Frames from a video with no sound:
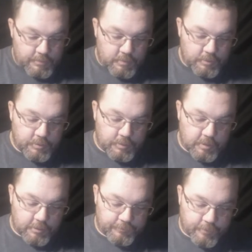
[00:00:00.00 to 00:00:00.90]
We're going to use
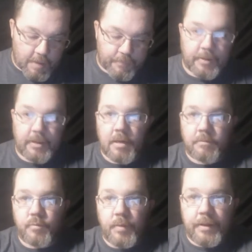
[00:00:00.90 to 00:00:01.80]
the little dropper that
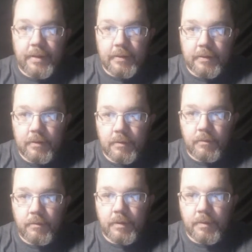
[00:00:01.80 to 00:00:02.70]
comes with it,
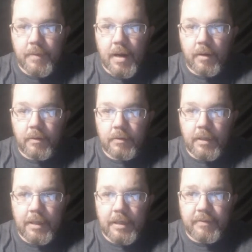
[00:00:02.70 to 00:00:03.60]
with the bottle.
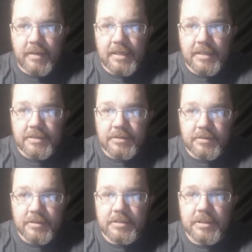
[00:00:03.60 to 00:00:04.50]
And even this,
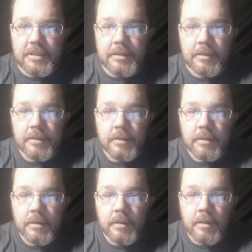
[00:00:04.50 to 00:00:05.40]
you can see,
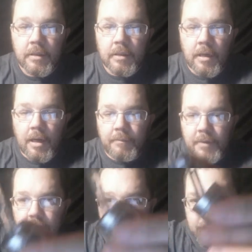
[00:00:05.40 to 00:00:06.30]

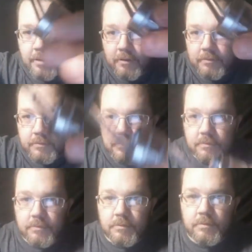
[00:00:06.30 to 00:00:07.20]
I'm not, you know,
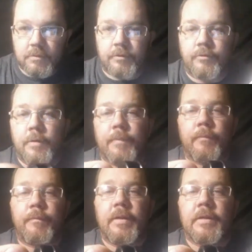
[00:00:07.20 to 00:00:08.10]
the
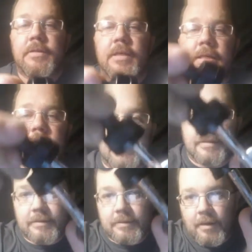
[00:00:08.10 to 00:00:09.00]
dripper fits in it,
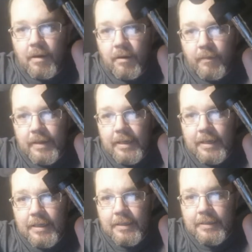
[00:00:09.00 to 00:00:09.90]
all the way
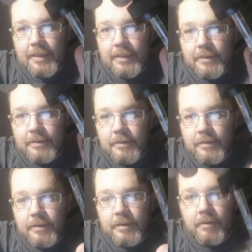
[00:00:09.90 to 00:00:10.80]
in the tank.
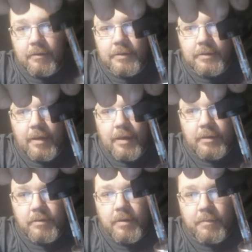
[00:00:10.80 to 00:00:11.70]
You know, it's not
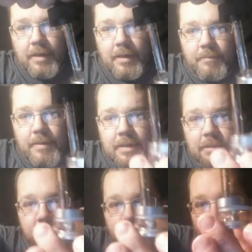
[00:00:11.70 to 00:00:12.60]
like you can make a
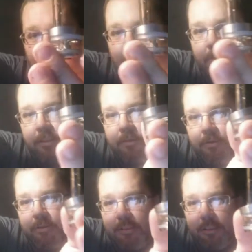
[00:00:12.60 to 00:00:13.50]
mess. You look and see,
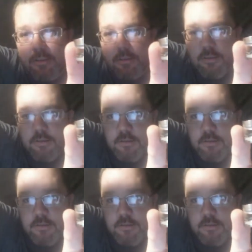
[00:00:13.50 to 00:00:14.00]
you can see